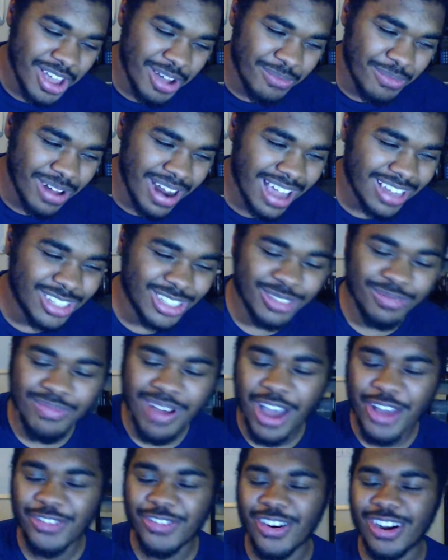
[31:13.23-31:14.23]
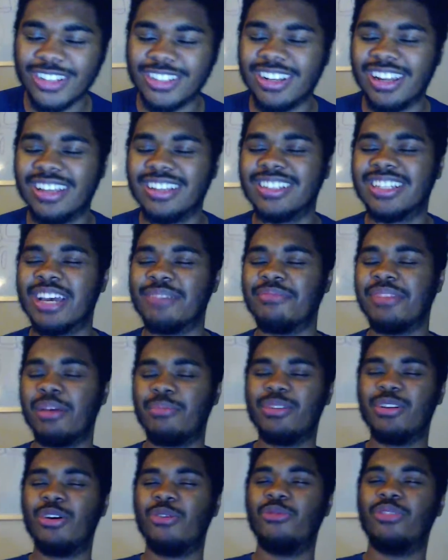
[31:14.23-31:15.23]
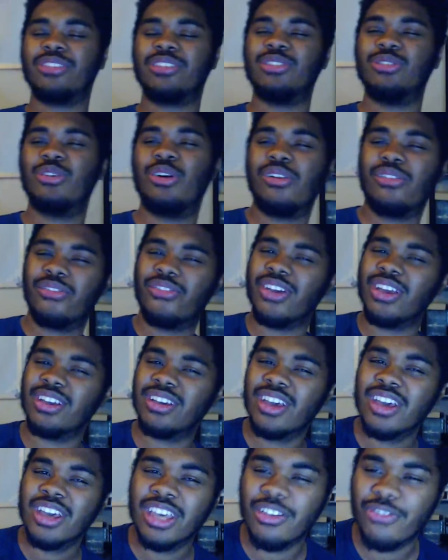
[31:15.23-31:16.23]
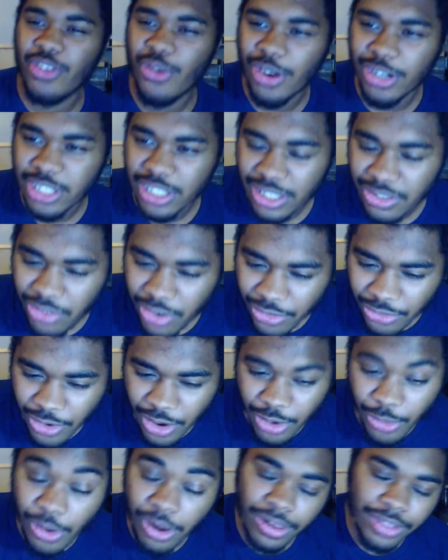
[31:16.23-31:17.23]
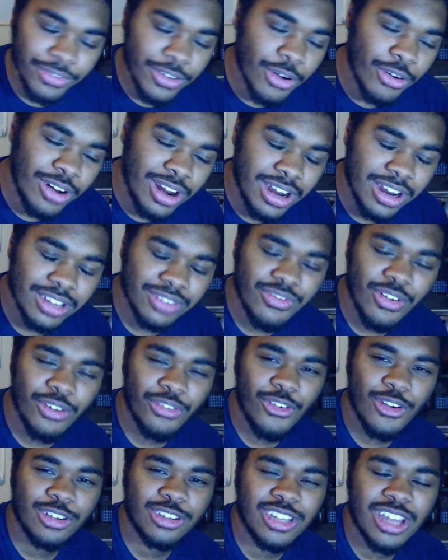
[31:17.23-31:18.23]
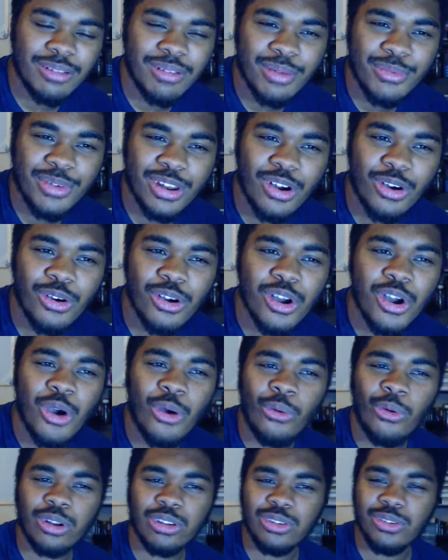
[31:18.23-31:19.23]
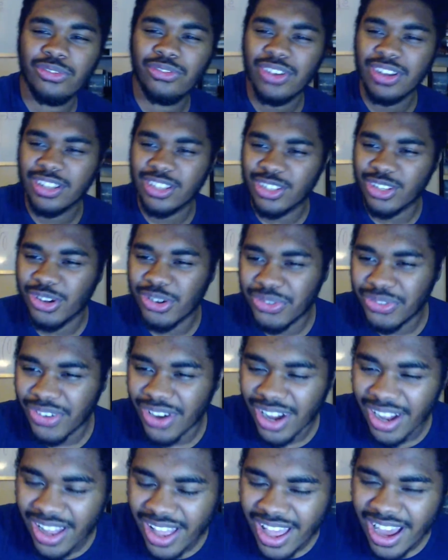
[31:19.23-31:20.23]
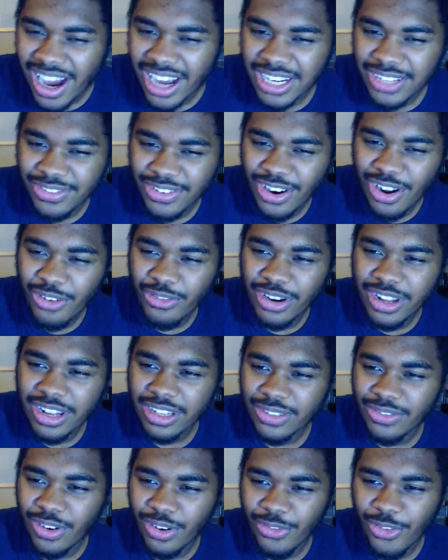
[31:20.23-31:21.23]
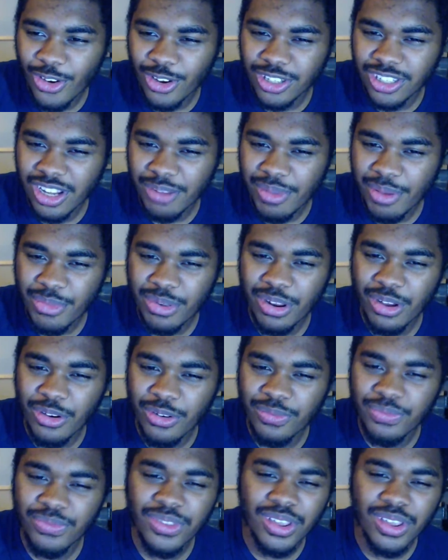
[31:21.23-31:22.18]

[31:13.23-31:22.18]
But that's just my thoughts, ladies and gentlemen. Let me know what you all think. If you're watching this for the first, if you're reading this for the first time, let me know what you think so far. And if you're not reading this for the first time, let me know.